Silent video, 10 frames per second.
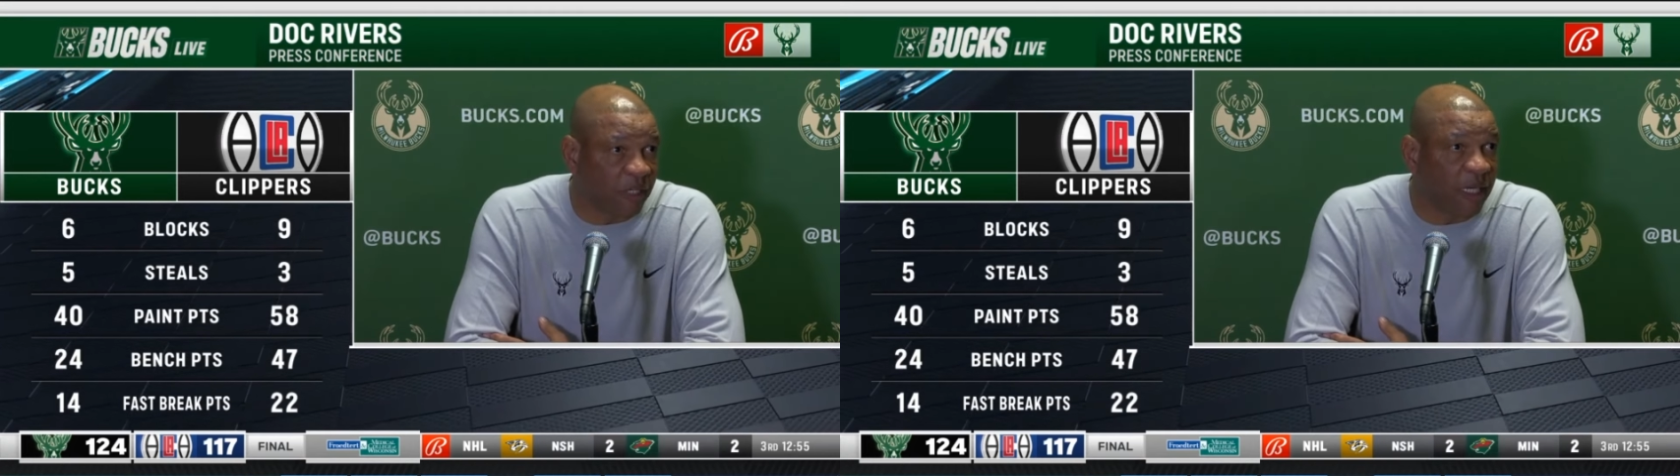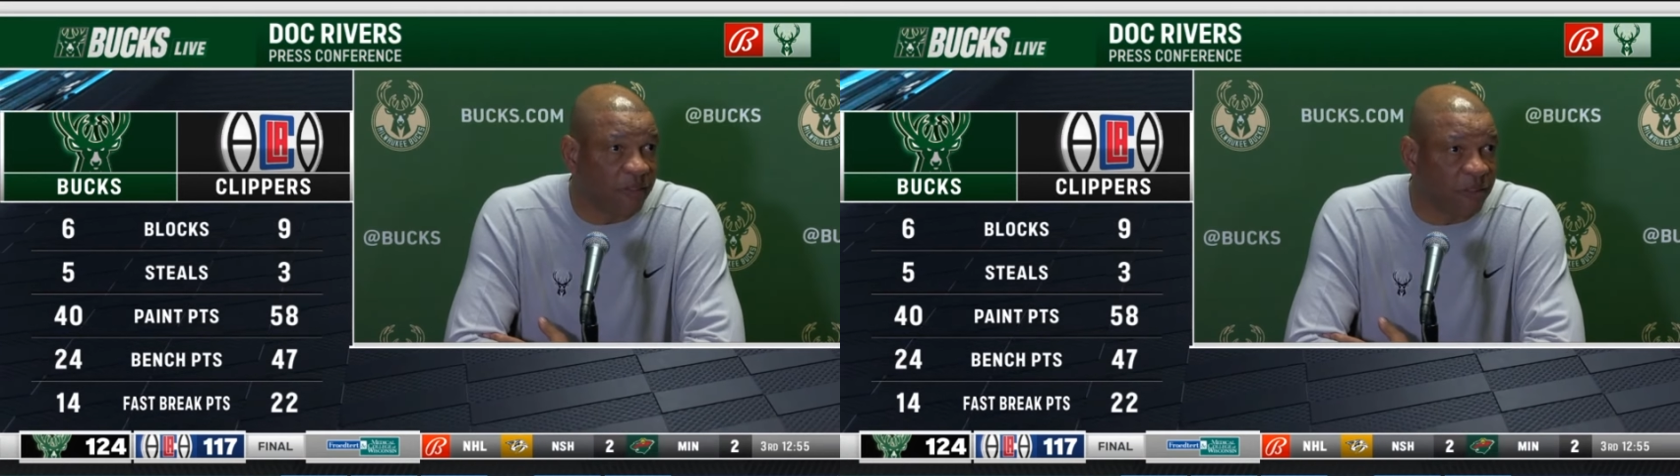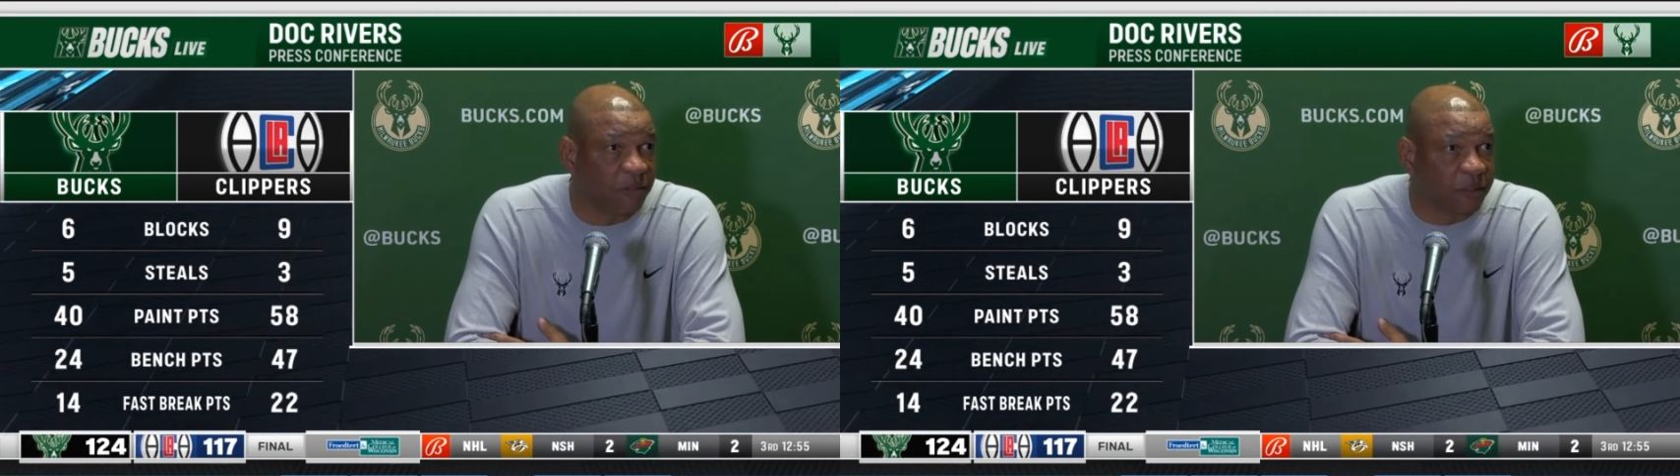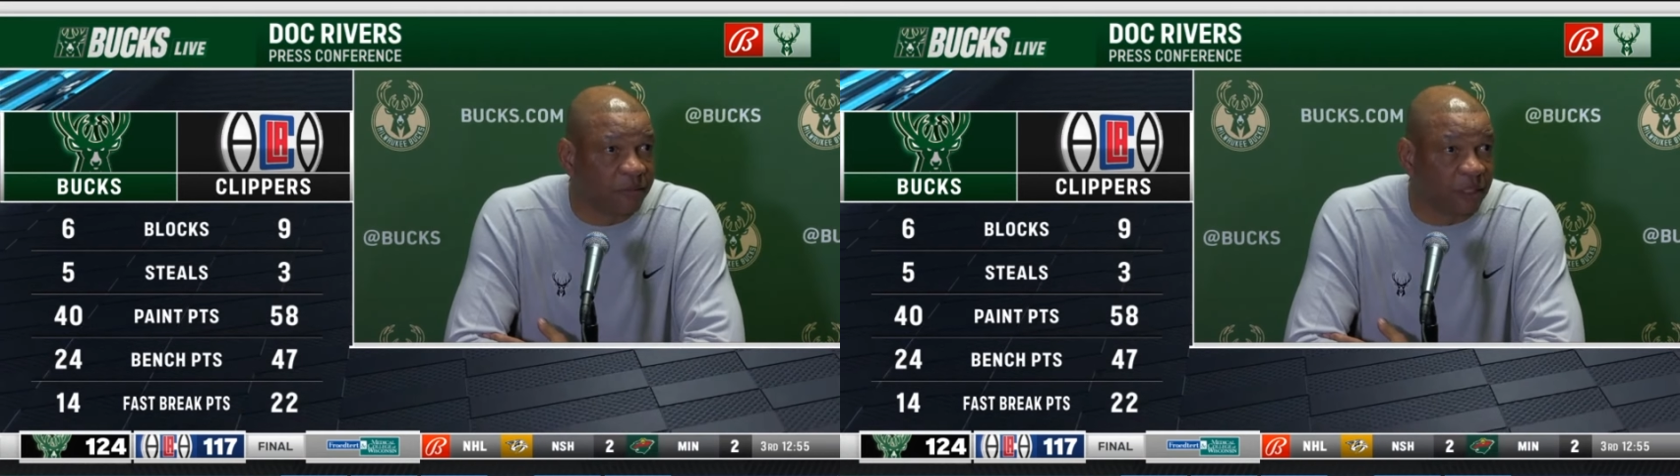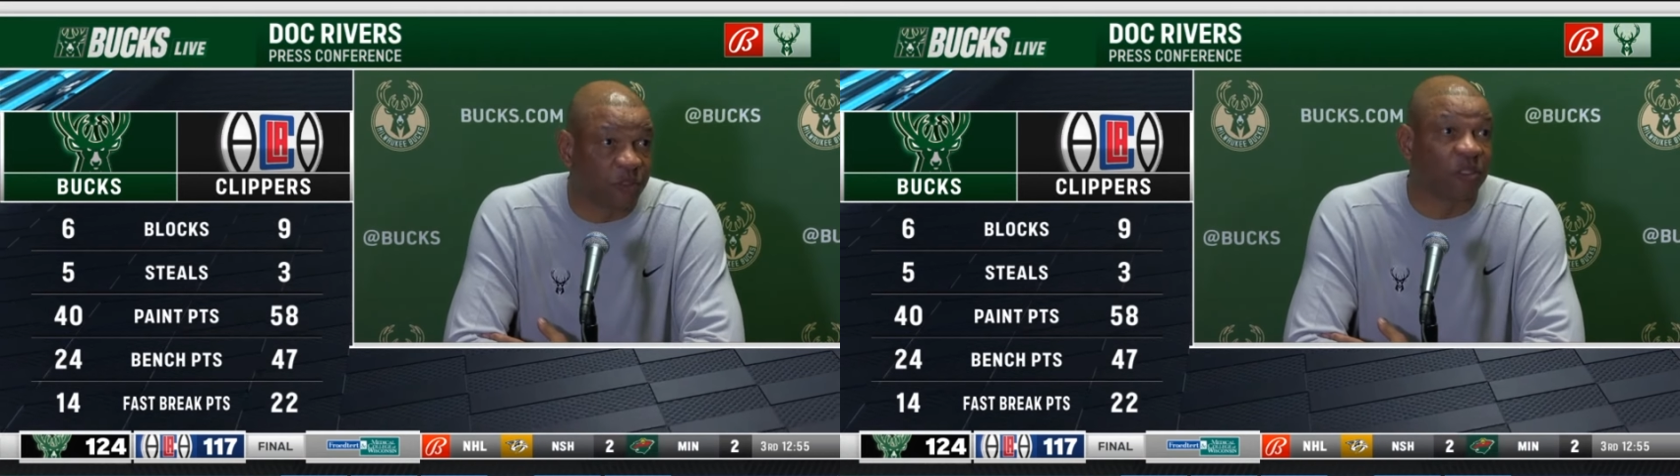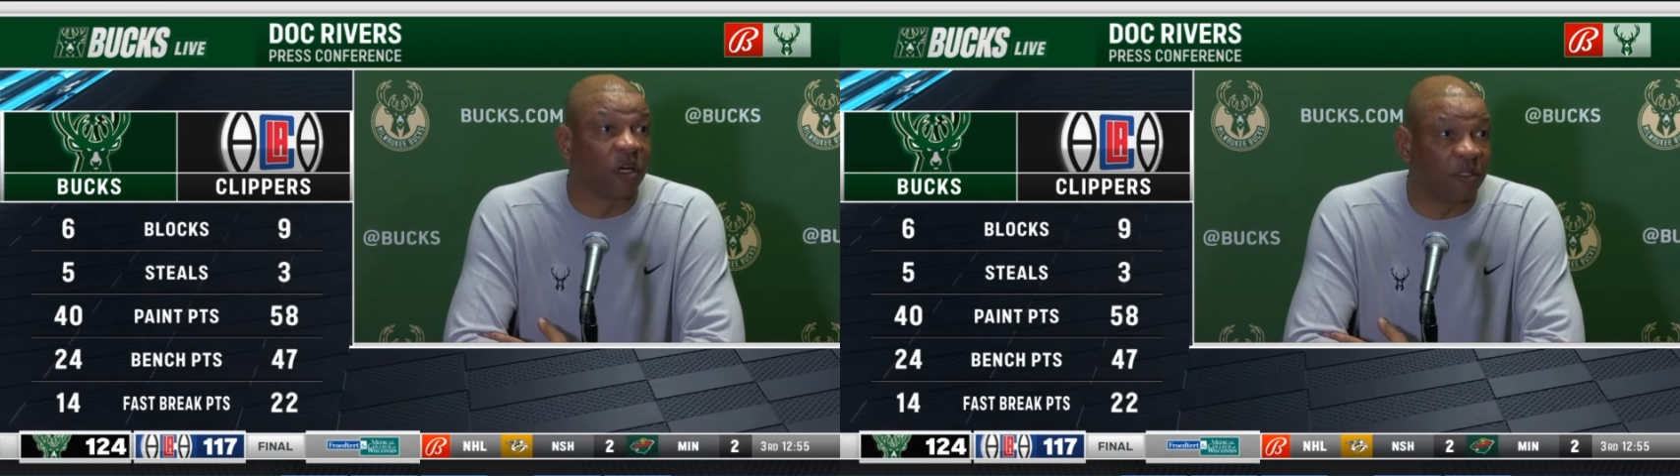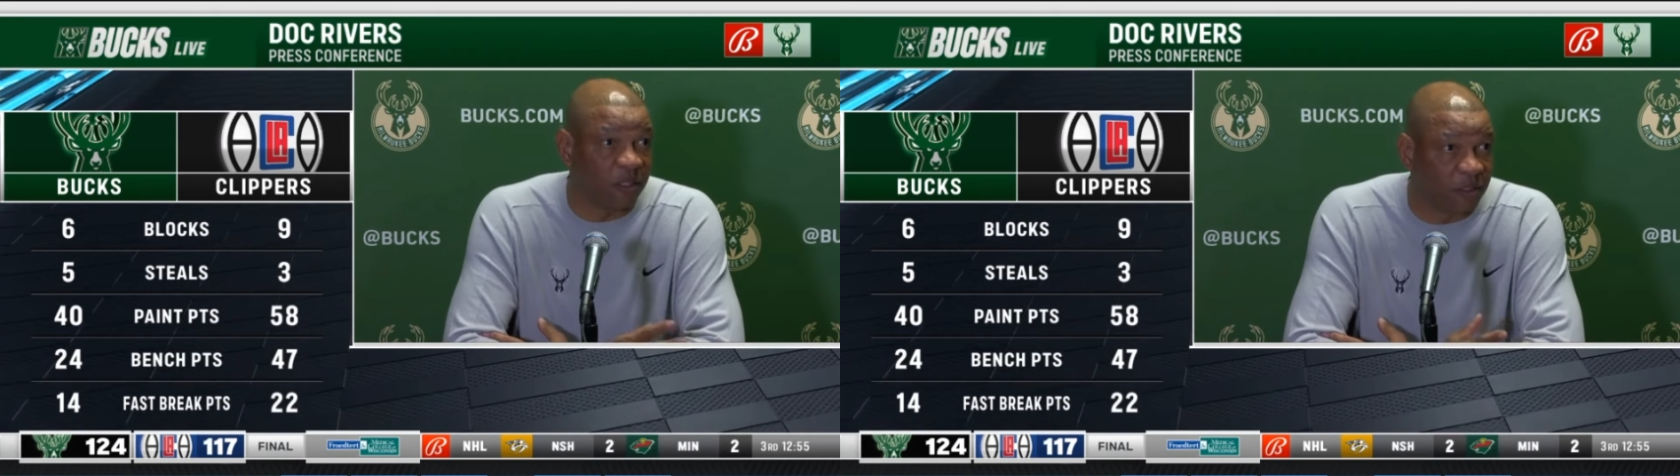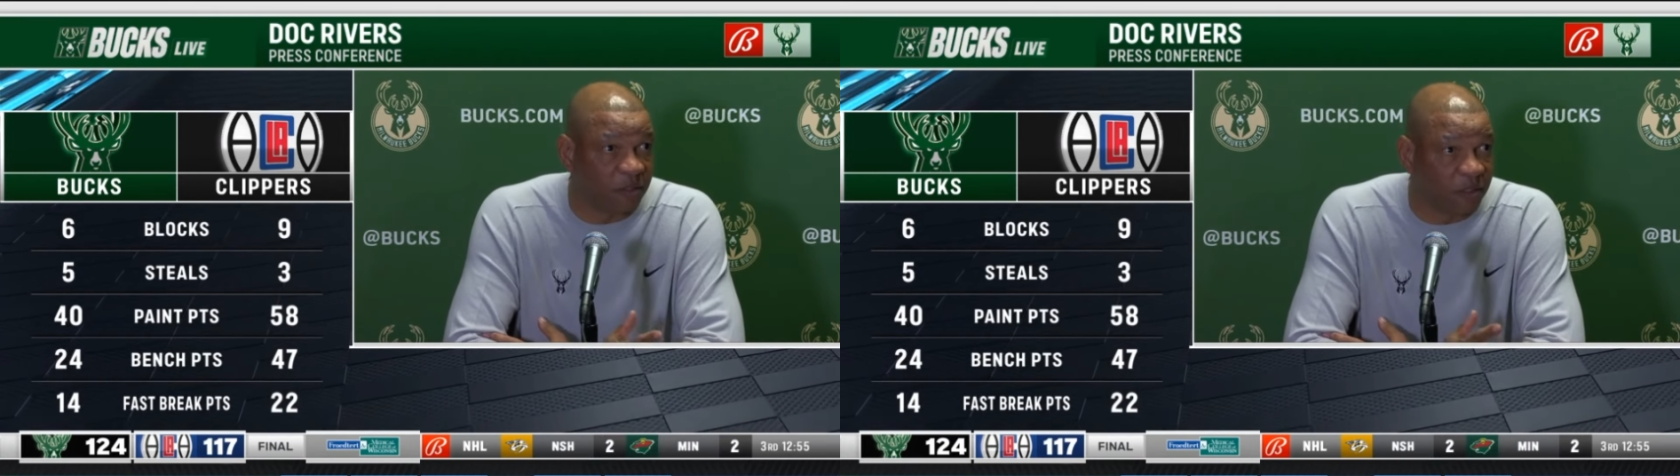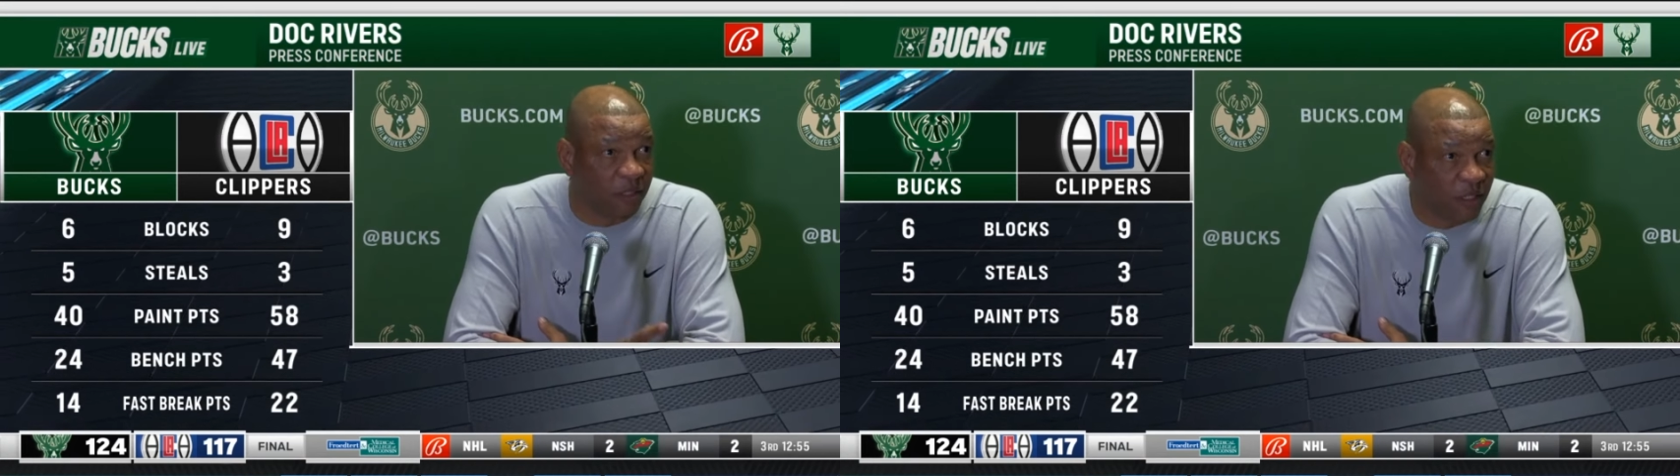guys do it. They're starting to do it.